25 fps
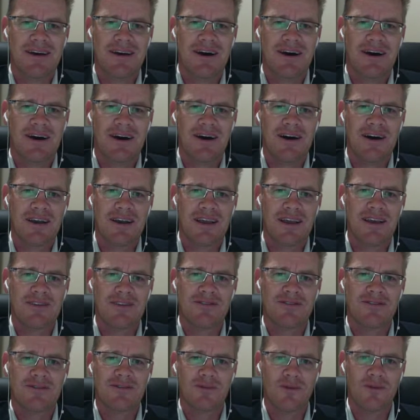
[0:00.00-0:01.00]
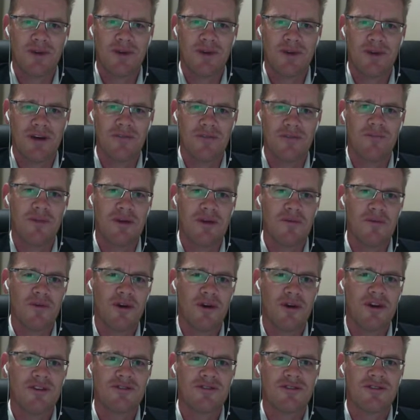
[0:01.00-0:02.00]
I guess when I've been
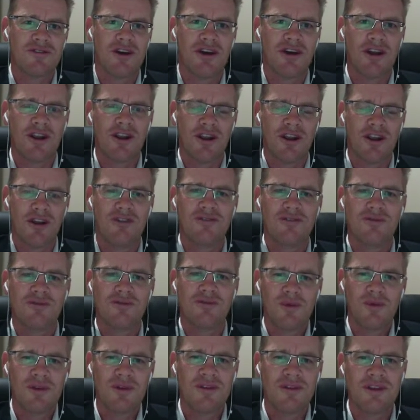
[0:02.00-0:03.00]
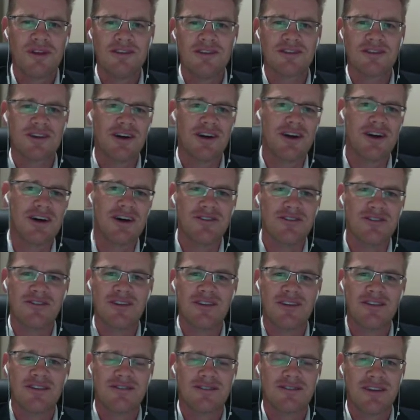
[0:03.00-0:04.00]
working so close with these guys,
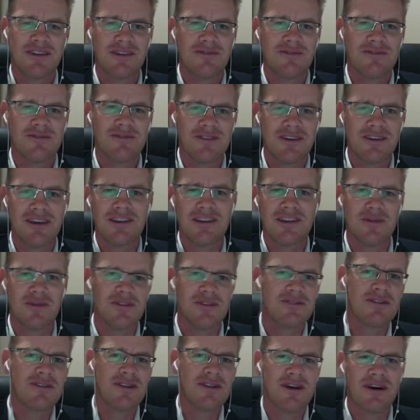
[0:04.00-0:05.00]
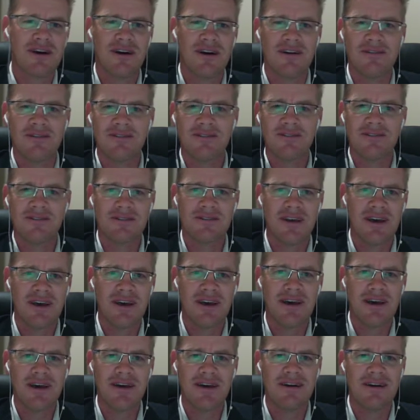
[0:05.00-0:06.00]
instead of seeing them as clients,
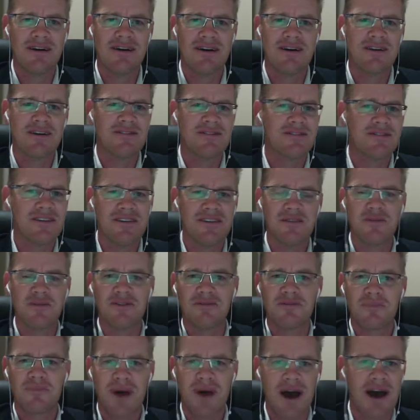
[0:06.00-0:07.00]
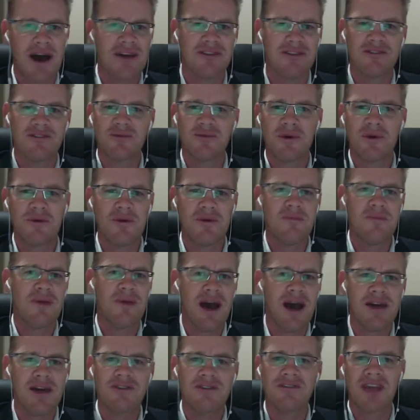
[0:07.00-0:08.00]
I see them as partners. We're
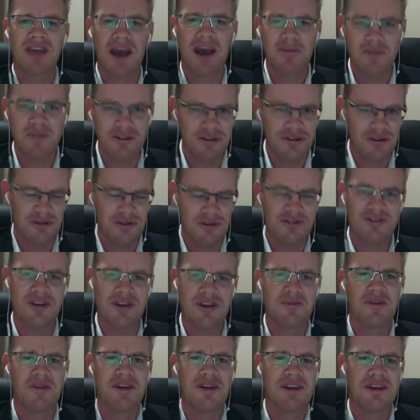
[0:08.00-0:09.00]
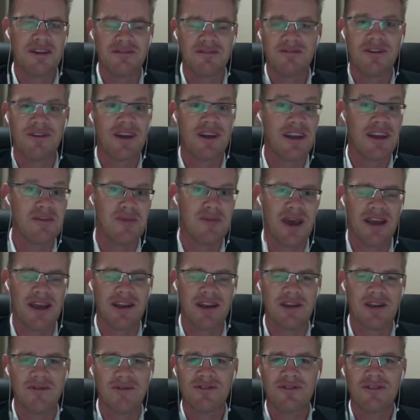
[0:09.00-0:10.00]
partnering up to do something fairly
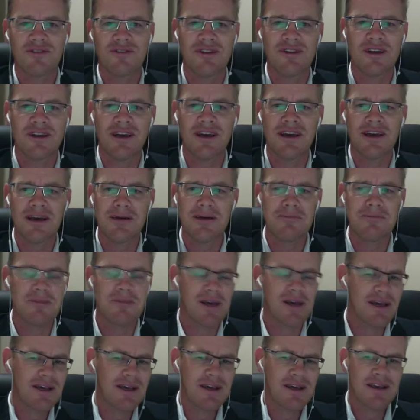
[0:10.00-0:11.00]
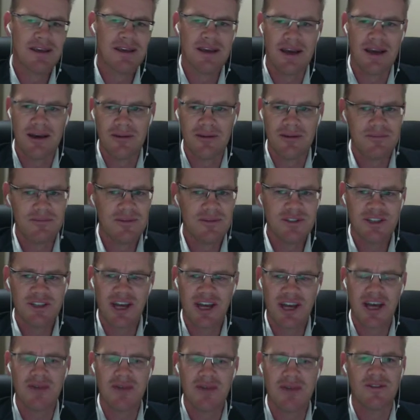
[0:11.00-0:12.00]
magnificent.
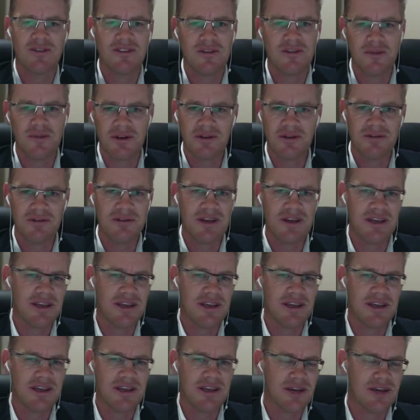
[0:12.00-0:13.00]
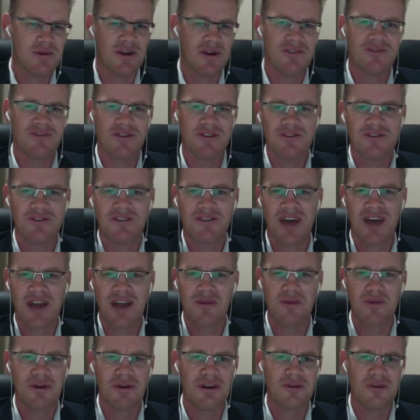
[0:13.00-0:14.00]
James in the middle there, when I first started
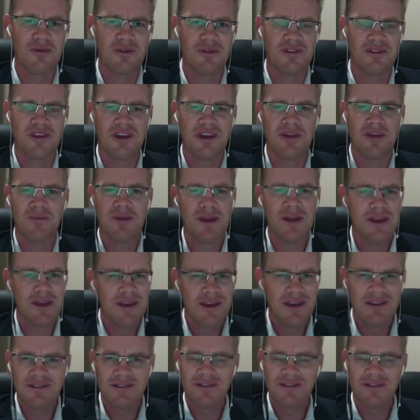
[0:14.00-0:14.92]
working with him, he sort of